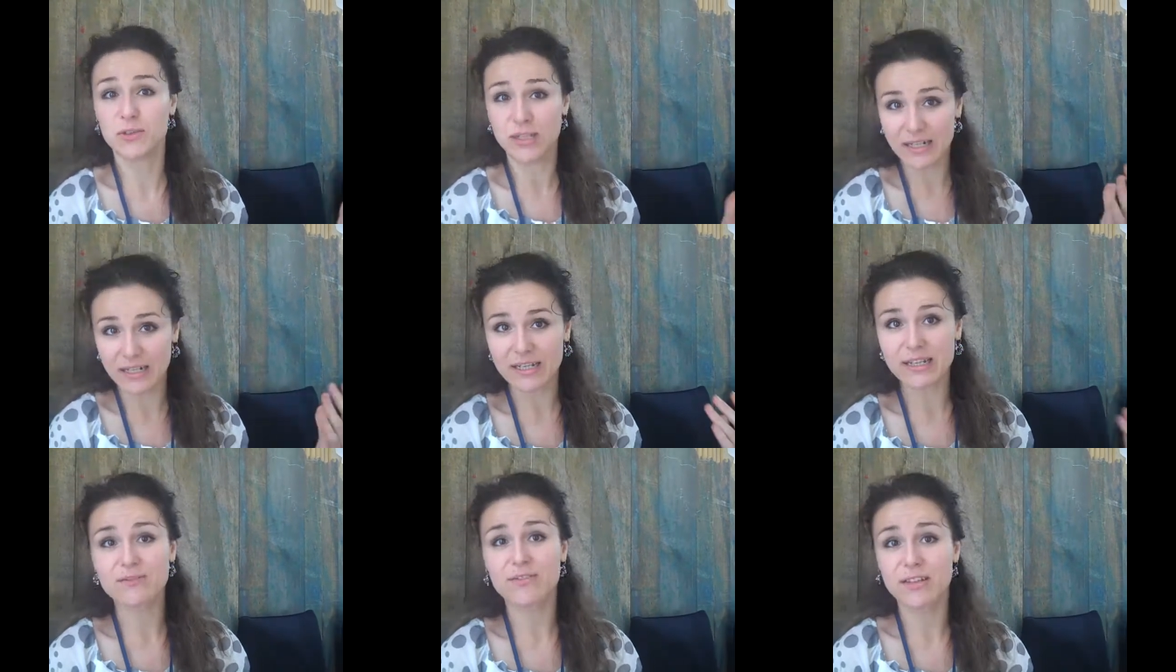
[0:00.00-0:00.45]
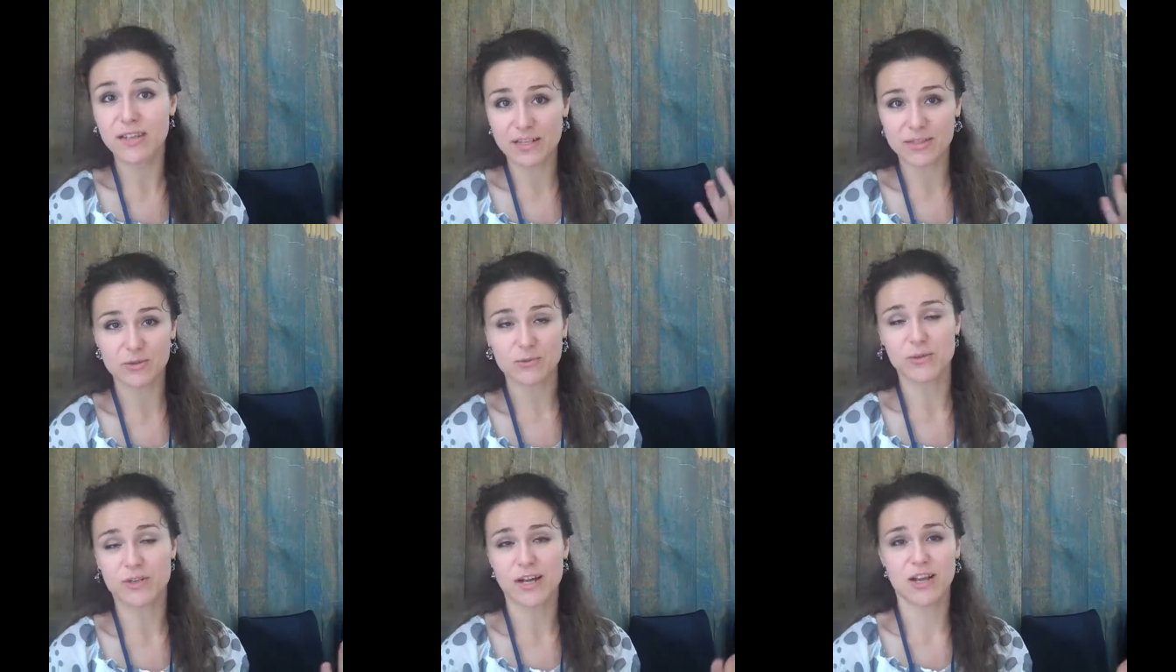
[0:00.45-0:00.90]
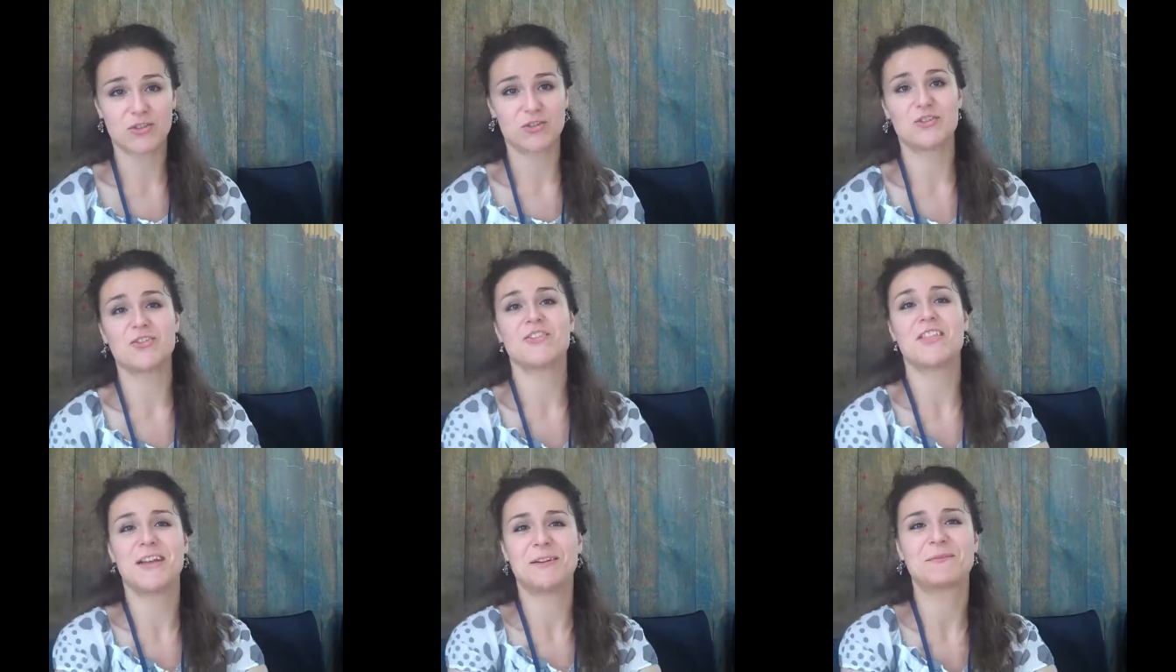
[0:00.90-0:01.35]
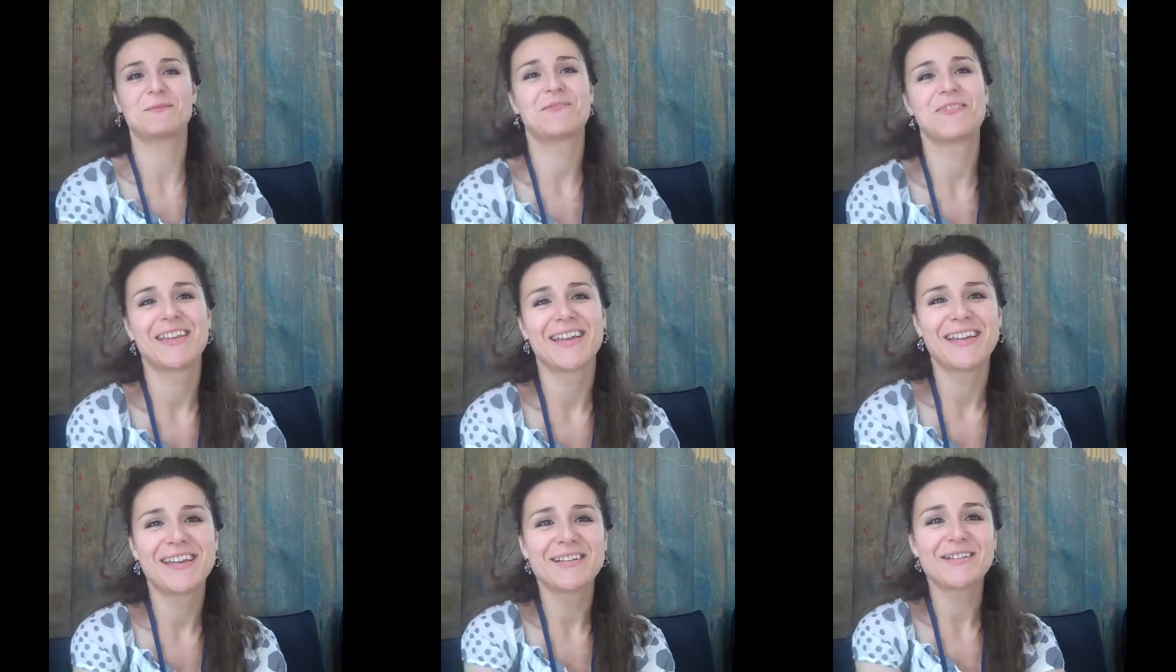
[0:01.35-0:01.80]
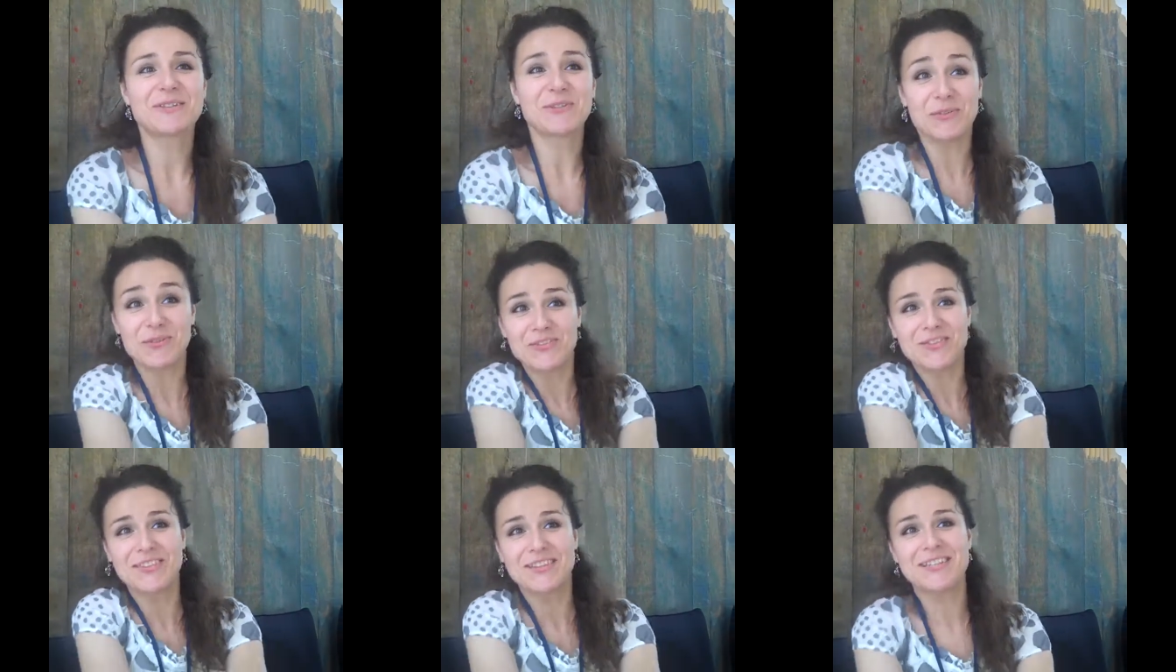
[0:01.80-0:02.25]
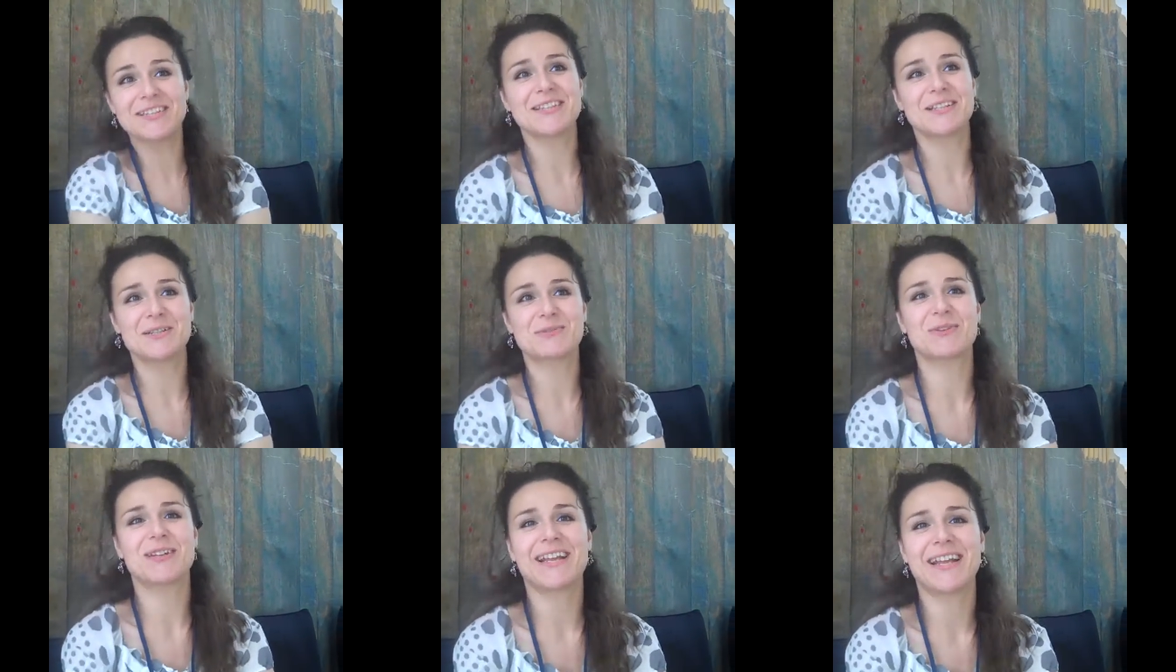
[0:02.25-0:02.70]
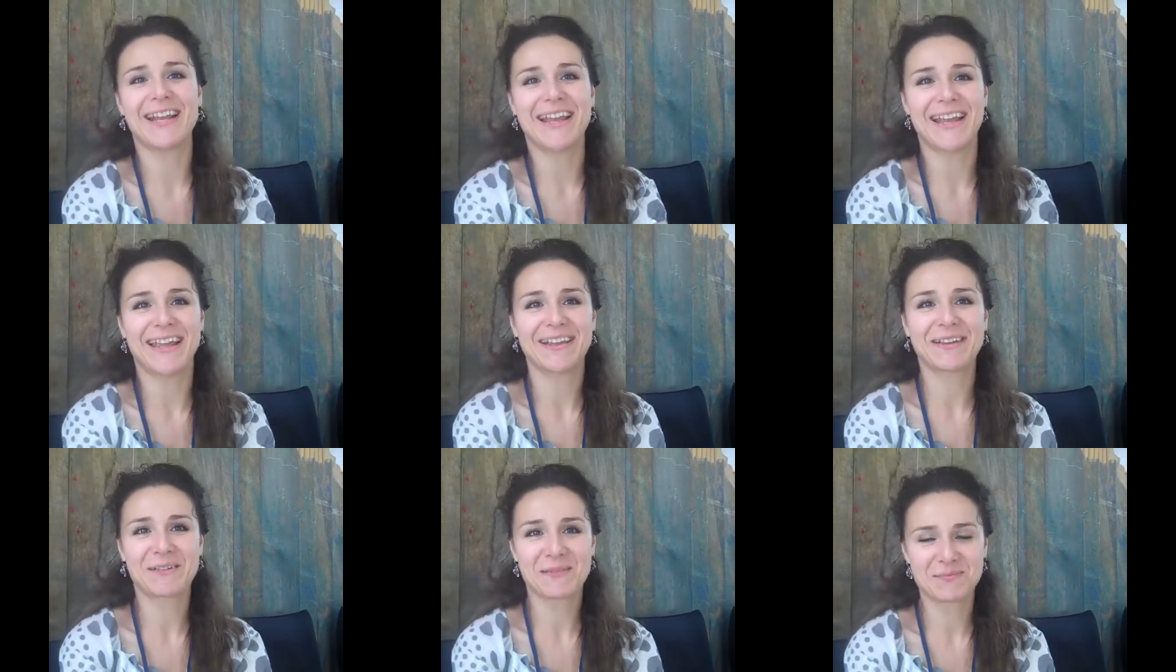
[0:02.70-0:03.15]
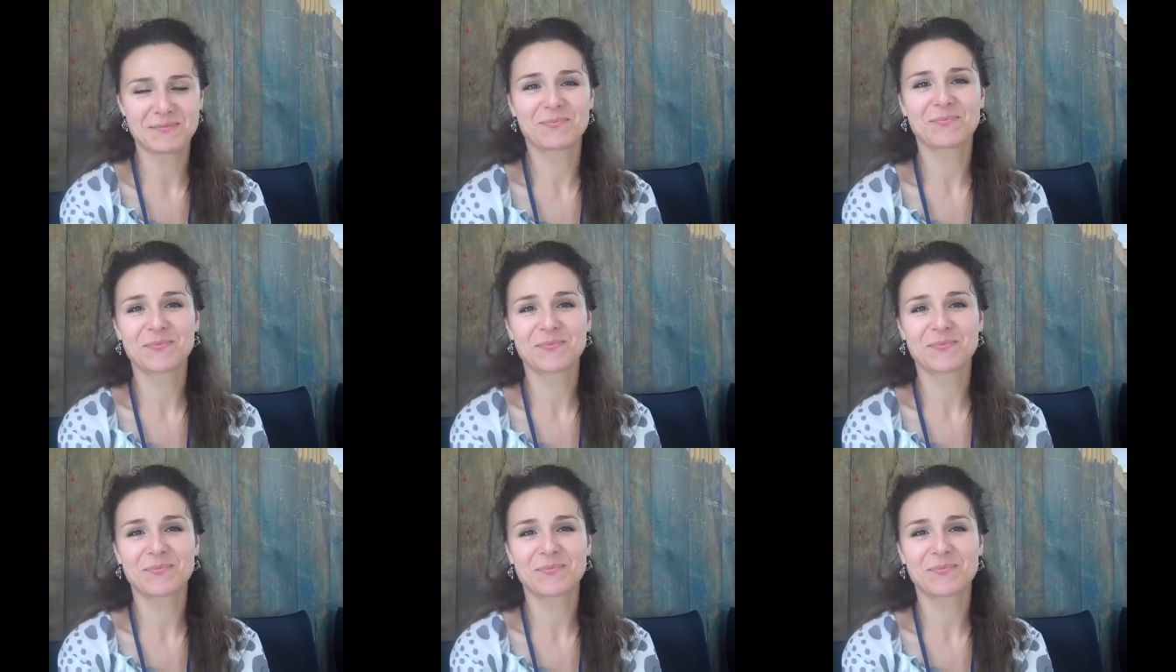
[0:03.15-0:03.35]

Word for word: You can live it as you were actually there. So this is what I like